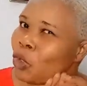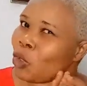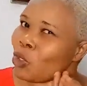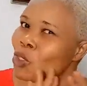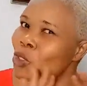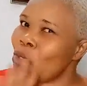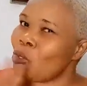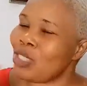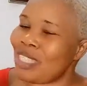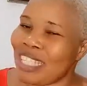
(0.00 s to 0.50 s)

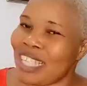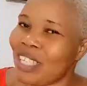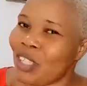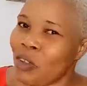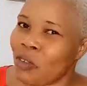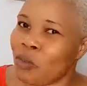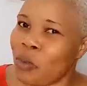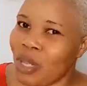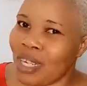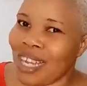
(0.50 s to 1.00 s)
Not thinking
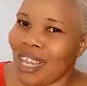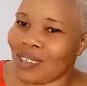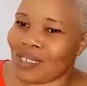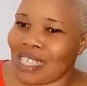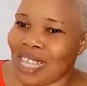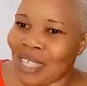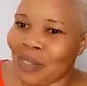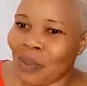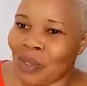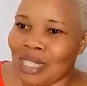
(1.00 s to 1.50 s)
of going
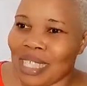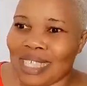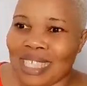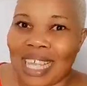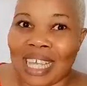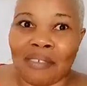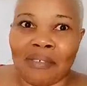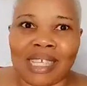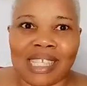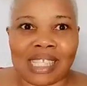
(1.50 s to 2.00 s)
outside with, and
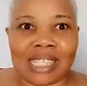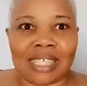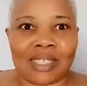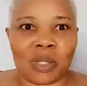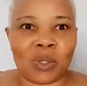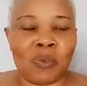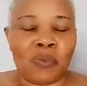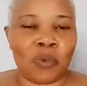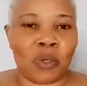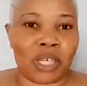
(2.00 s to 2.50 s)
they're advising her
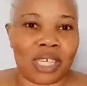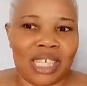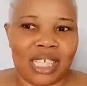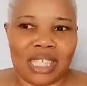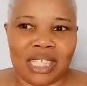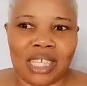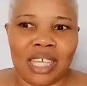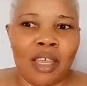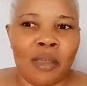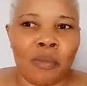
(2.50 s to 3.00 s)
to go for
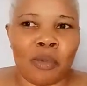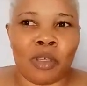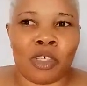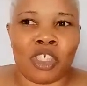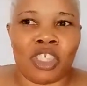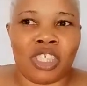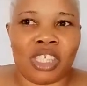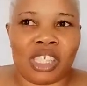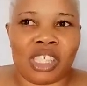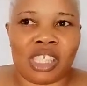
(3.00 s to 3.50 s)
Kid,
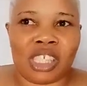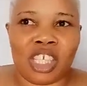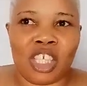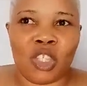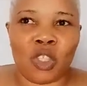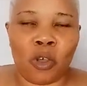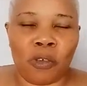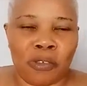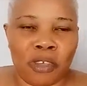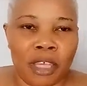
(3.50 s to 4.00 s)
because she's
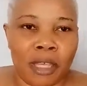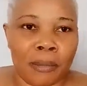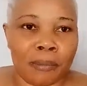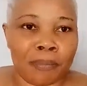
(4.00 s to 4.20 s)
thinking of